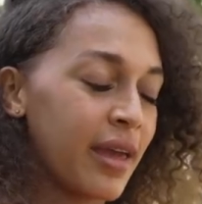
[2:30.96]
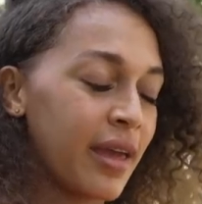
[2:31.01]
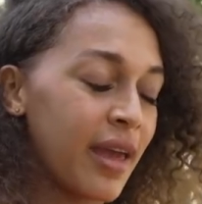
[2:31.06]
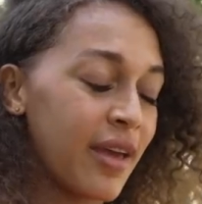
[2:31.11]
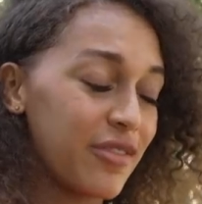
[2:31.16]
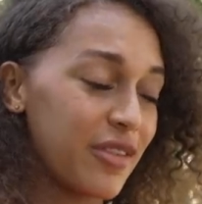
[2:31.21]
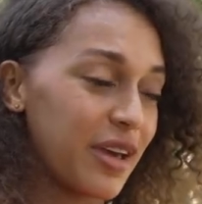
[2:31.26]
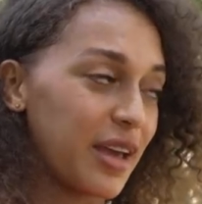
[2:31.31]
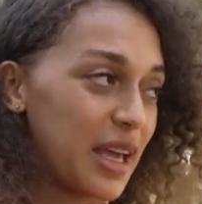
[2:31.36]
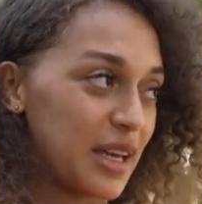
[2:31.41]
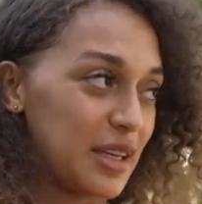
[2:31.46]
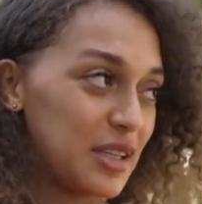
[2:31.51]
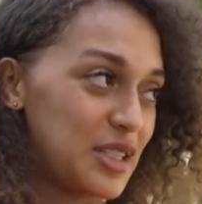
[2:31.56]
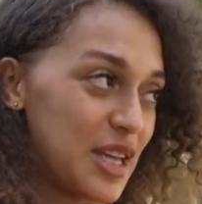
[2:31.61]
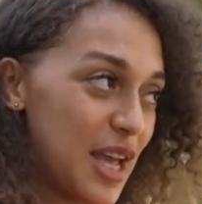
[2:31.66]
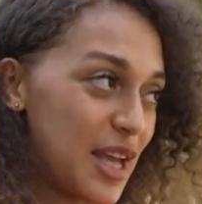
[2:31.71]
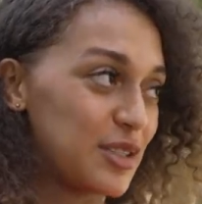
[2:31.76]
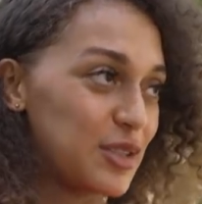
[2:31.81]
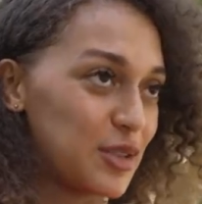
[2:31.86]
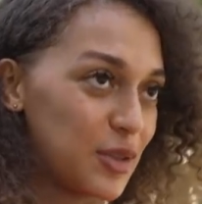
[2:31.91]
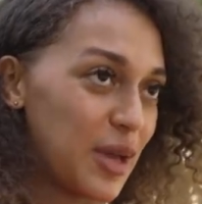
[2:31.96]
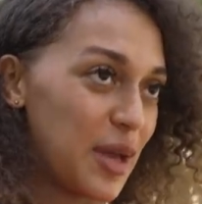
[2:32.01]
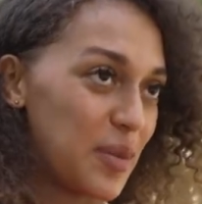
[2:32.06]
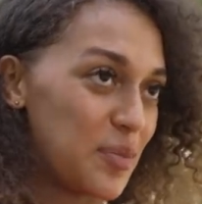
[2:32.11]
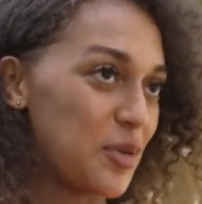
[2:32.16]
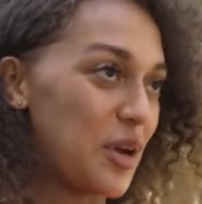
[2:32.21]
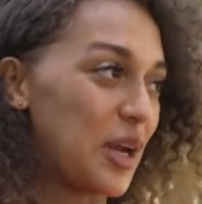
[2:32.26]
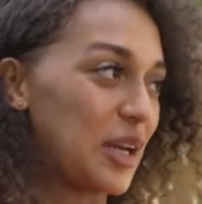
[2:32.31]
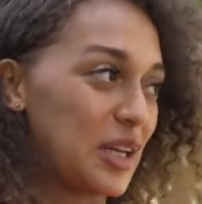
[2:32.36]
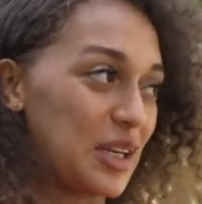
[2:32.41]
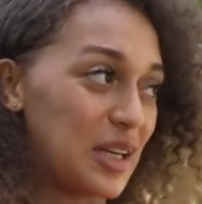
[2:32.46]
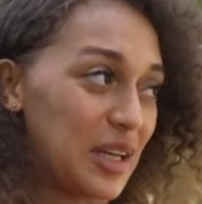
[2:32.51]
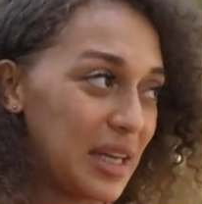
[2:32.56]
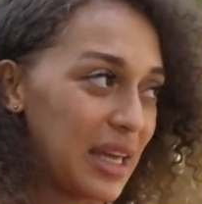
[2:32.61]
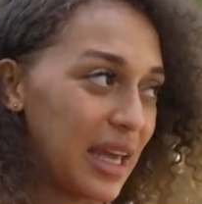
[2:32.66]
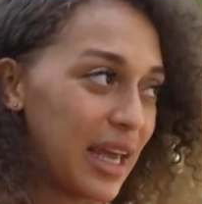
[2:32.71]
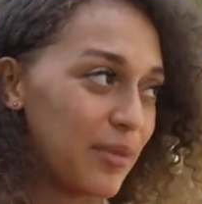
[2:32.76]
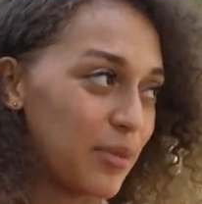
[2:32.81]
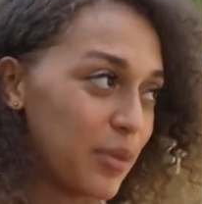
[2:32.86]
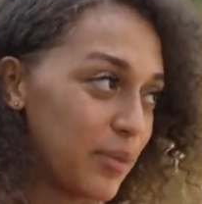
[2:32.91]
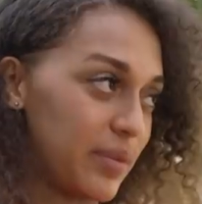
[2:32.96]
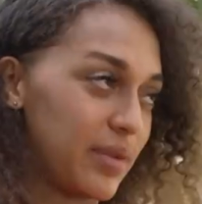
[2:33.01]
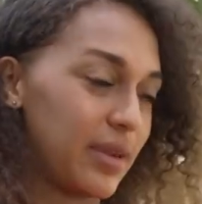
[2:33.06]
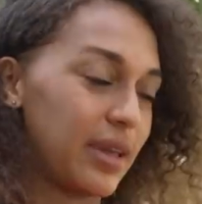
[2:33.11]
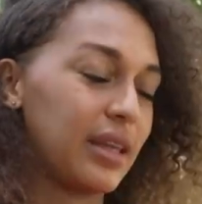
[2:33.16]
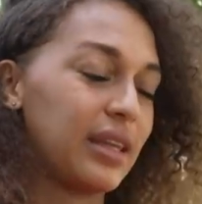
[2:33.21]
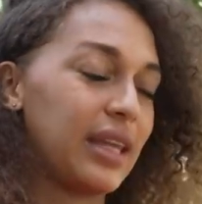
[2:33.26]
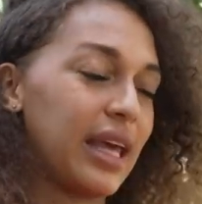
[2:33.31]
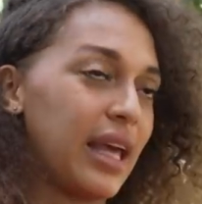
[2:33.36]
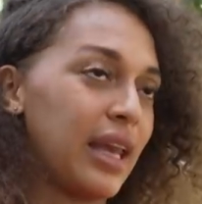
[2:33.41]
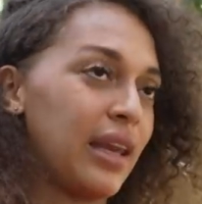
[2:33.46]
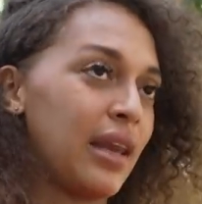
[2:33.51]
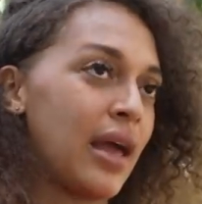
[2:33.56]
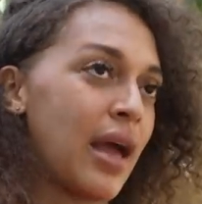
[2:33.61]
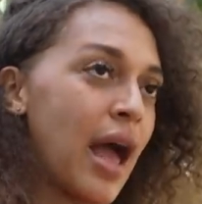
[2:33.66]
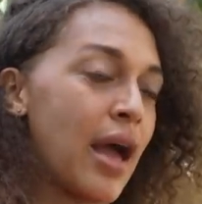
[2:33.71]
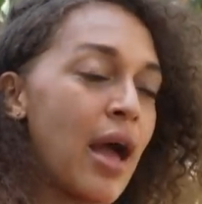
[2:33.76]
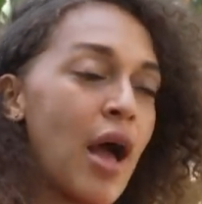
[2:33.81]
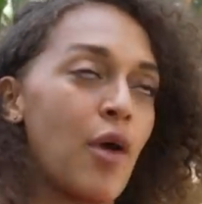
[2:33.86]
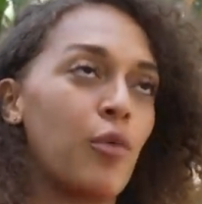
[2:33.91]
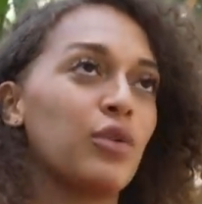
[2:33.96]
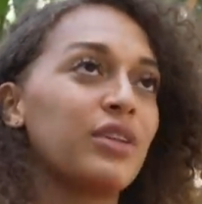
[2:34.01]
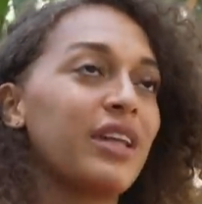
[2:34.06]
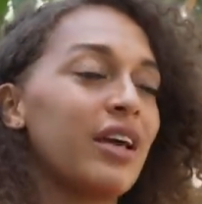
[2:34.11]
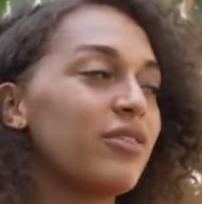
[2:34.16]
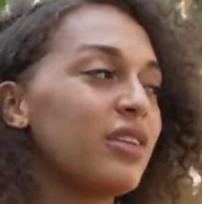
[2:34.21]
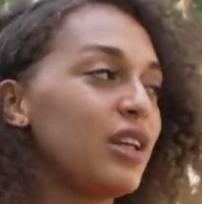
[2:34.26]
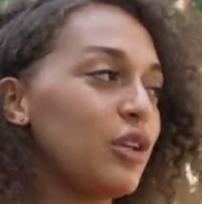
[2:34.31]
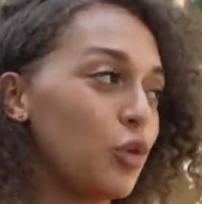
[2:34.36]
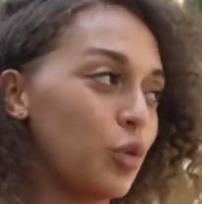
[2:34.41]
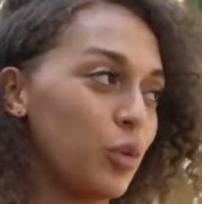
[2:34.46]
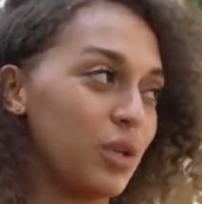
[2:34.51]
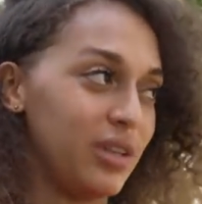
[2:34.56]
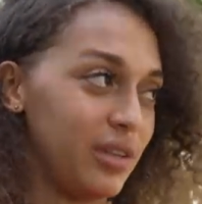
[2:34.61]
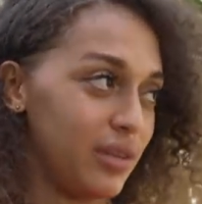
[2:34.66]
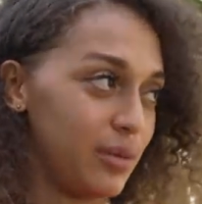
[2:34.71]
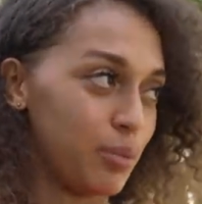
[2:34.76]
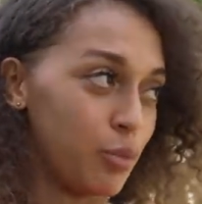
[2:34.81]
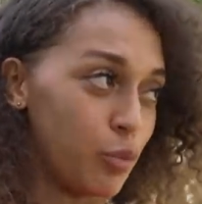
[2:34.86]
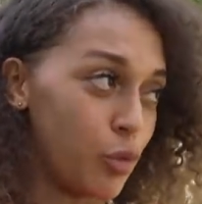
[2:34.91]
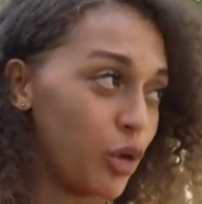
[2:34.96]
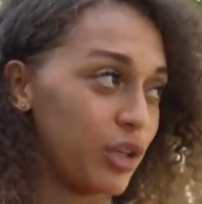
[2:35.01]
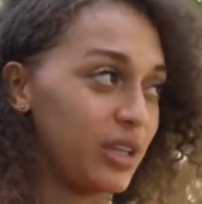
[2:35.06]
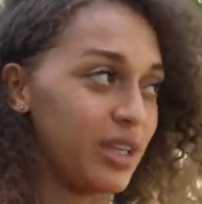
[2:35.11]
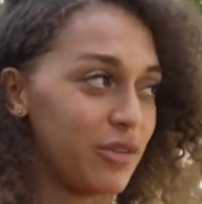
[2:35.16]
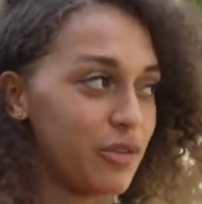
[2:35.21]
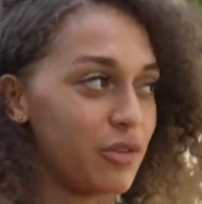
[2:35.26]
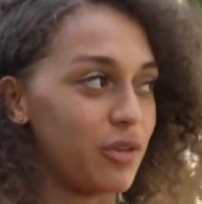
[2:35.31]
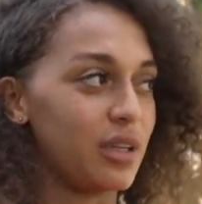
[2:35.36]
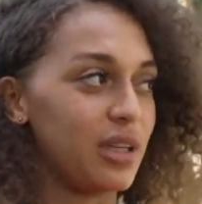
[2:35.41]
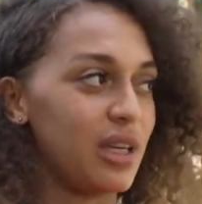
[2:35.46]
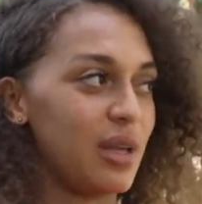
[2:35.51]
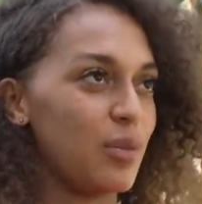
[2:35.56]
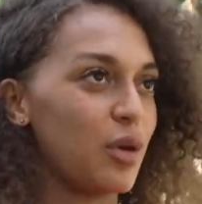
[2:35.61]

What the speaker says: if I get a chance to get pregnant again, then I will definitely do it more differently.